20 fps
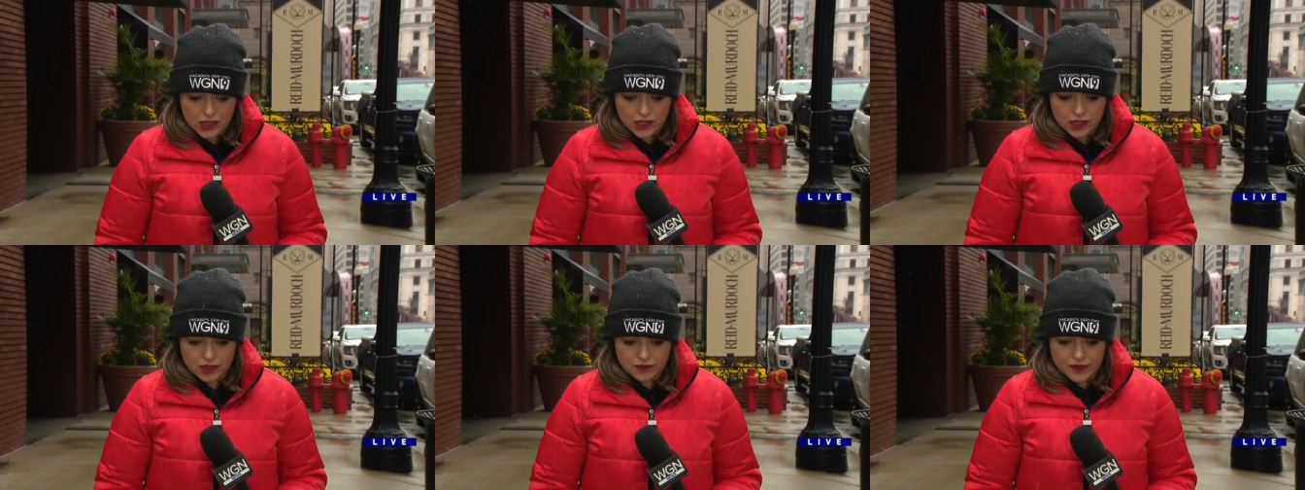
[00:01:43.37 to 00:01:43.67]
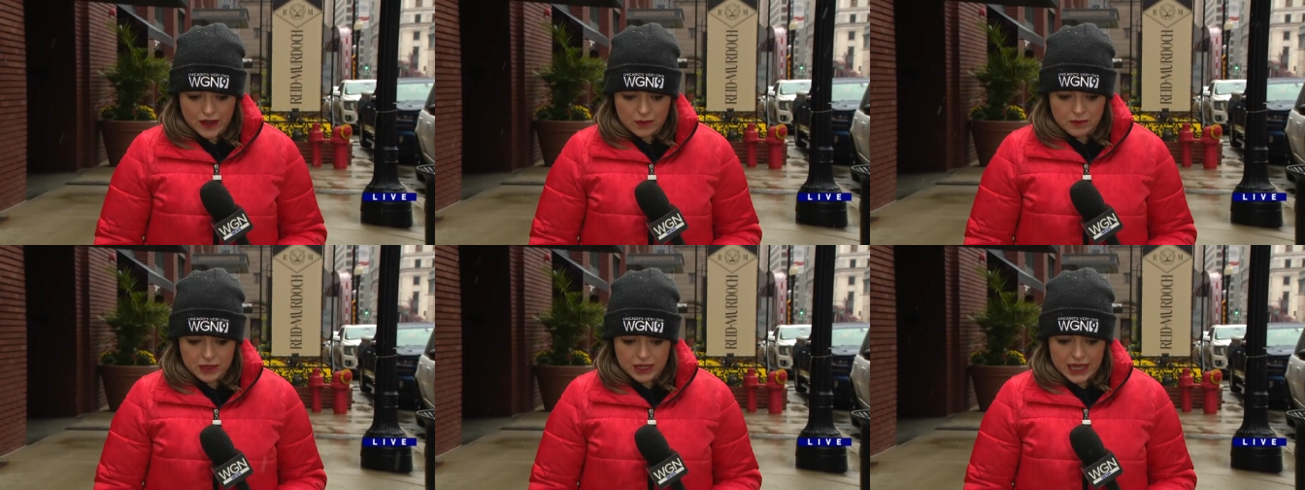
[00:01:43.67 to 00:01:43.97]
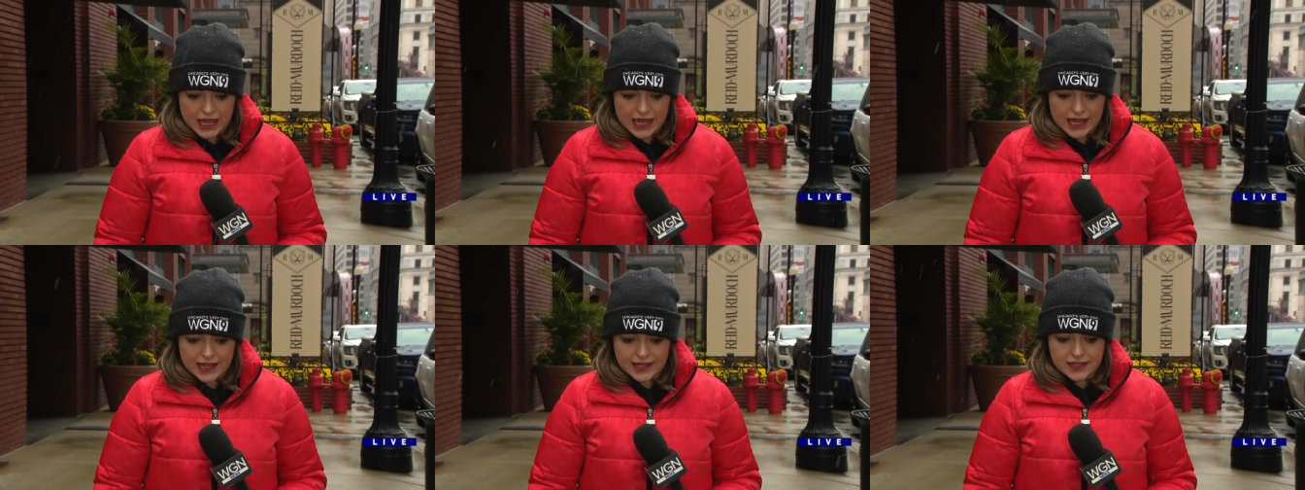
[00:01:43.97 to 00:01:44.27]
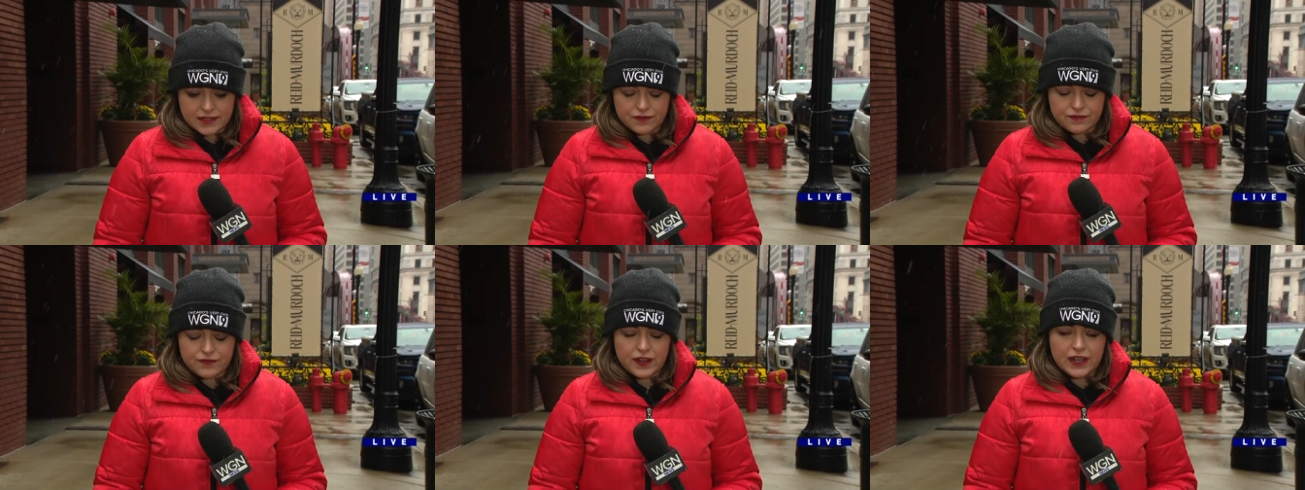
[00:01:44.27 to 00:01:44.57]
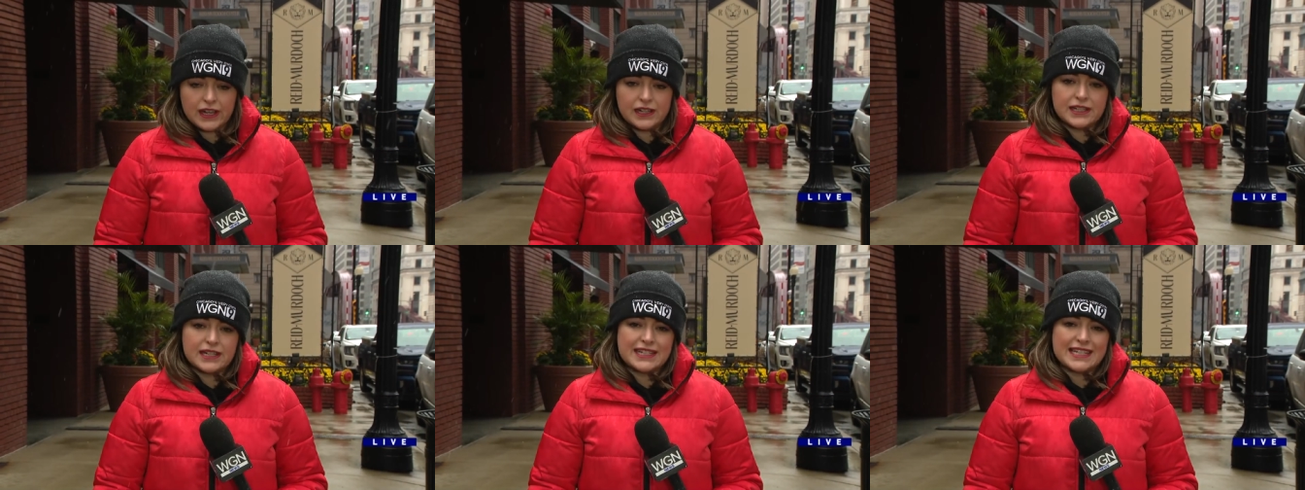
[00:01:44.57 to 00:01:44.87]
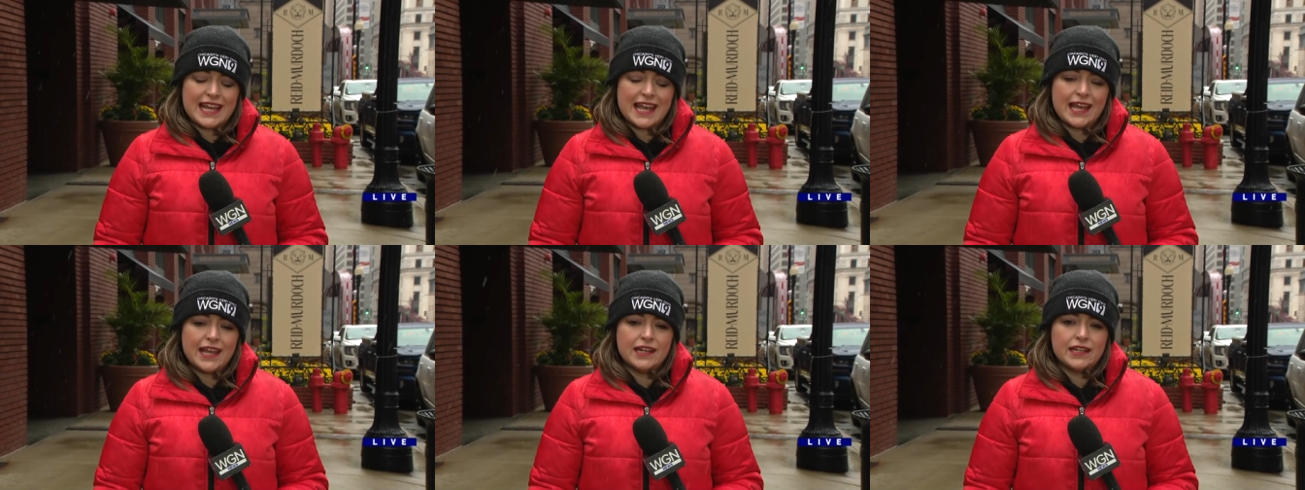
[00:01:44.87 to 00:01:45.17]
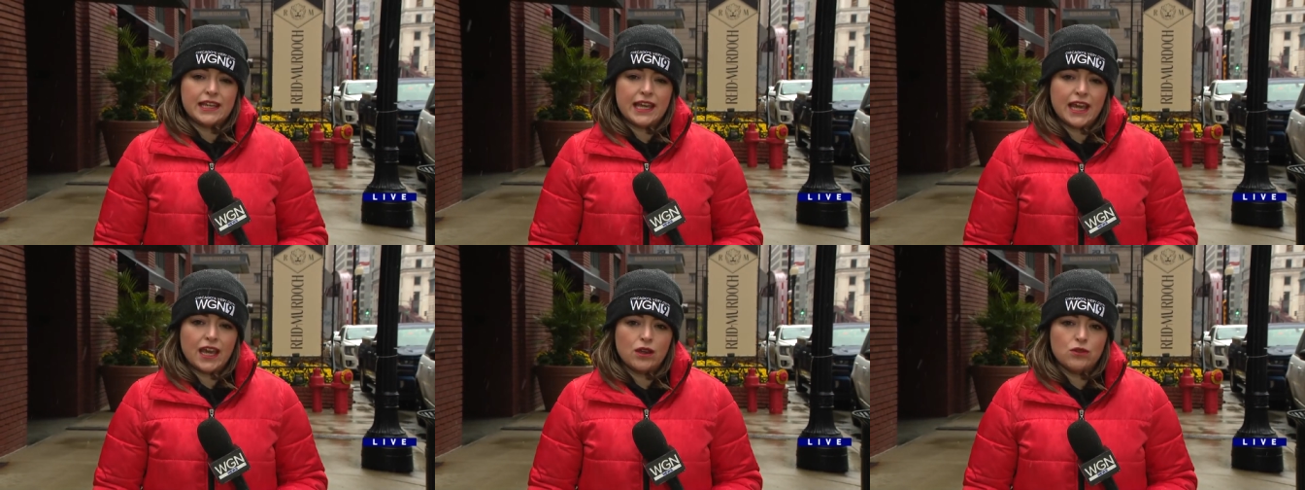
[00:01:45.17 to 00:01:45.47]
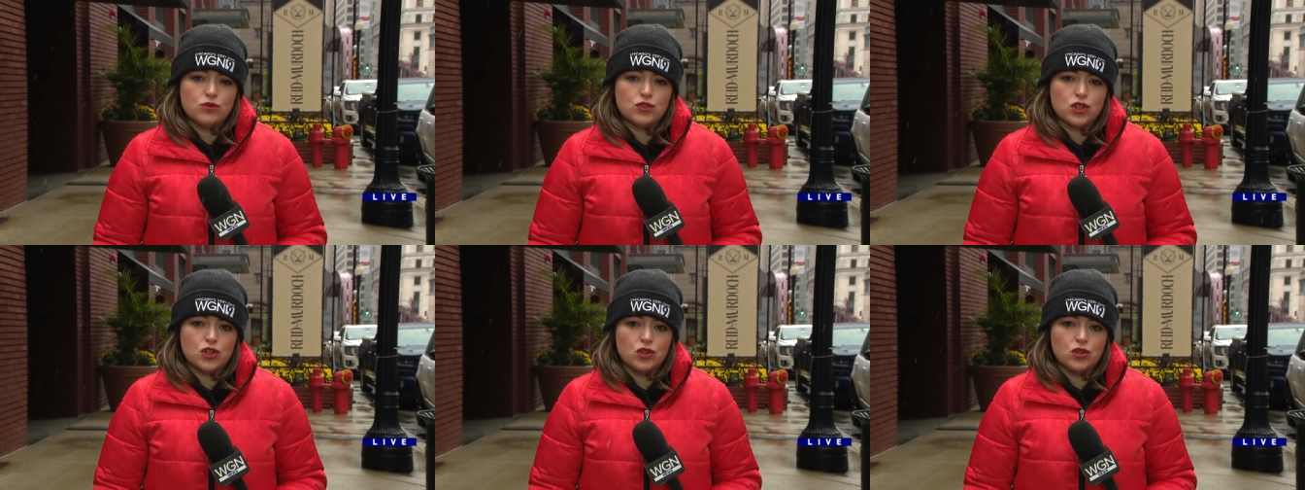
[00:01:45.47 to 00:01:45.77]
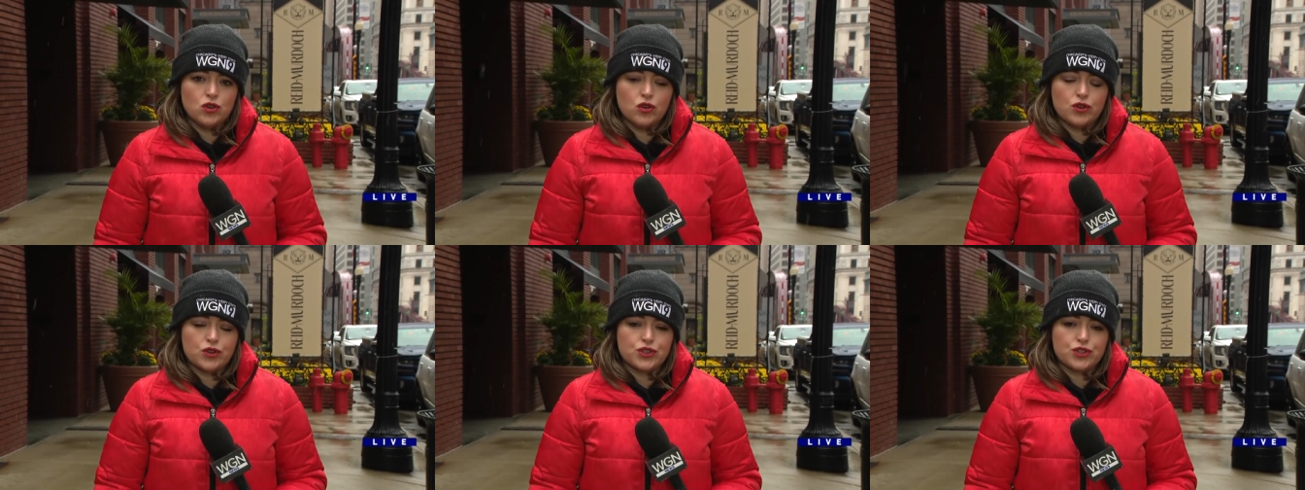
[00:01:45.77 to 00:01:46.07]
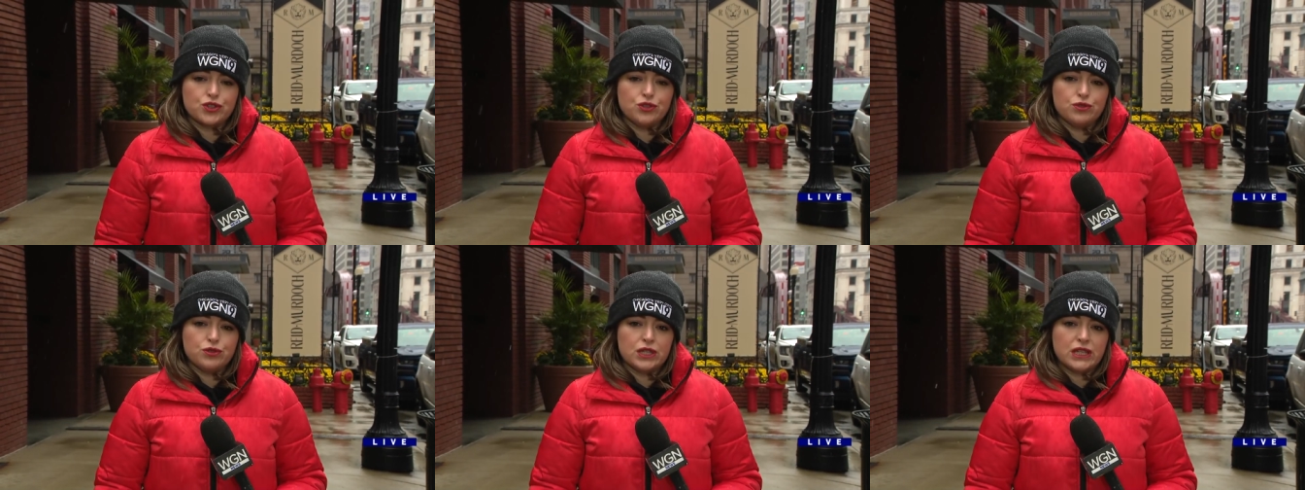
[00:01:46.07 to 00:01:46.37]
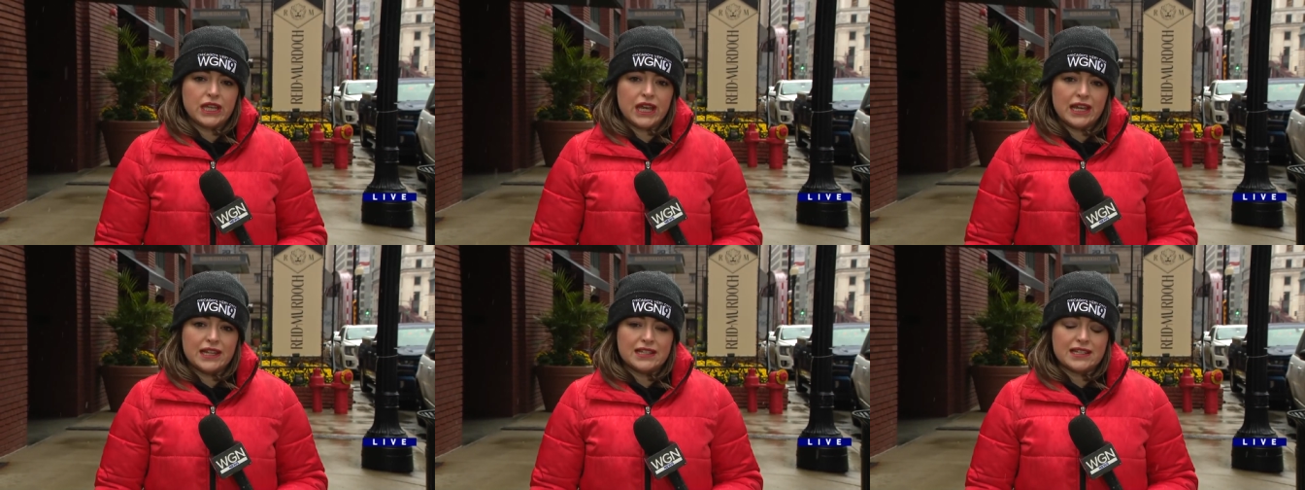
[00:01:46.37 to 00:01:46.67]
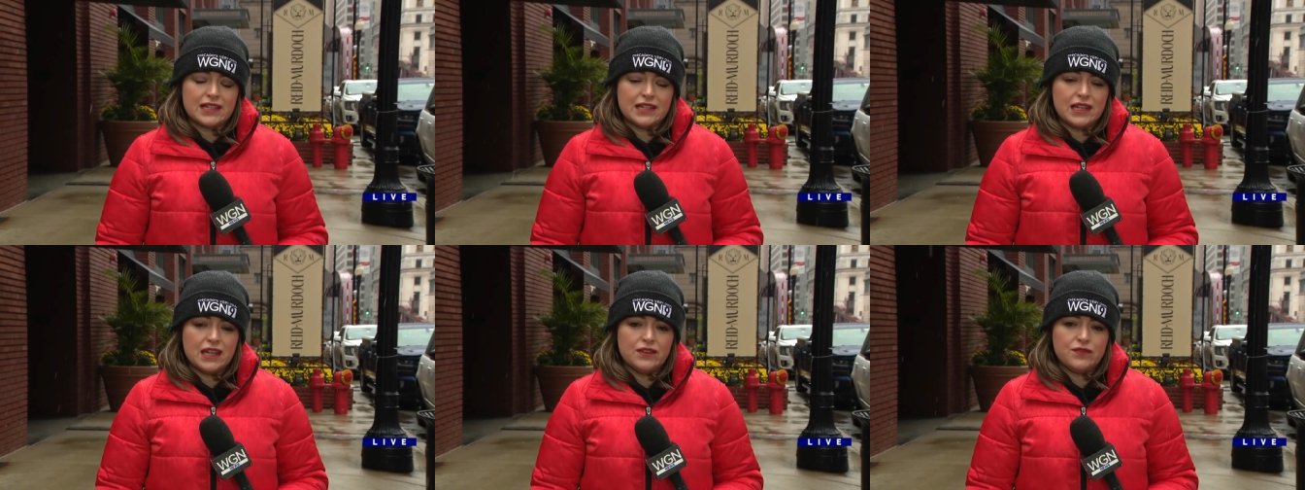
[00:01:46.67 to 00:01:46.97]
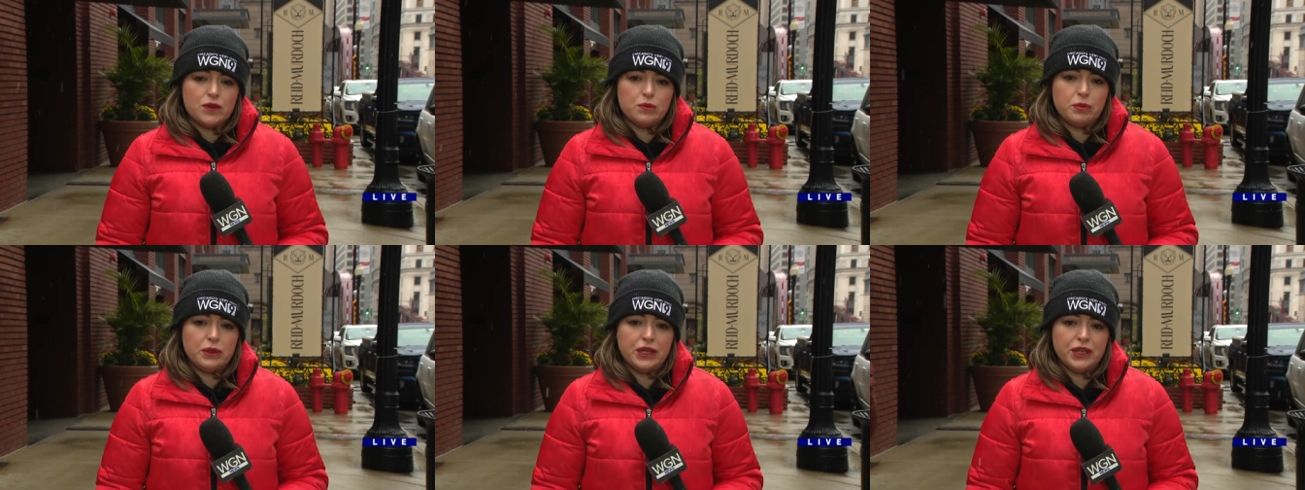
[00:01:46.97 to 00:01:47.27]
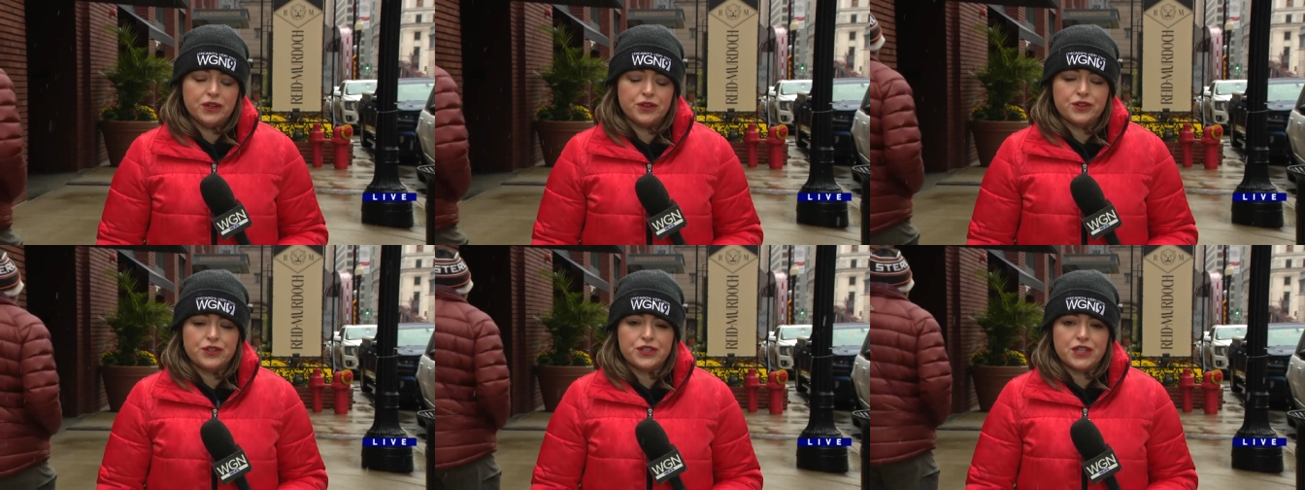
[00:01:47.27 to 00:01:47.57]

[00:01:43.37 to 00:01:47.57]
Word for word: Now, the family has filed a 10 count lawsuit against Navy Pier,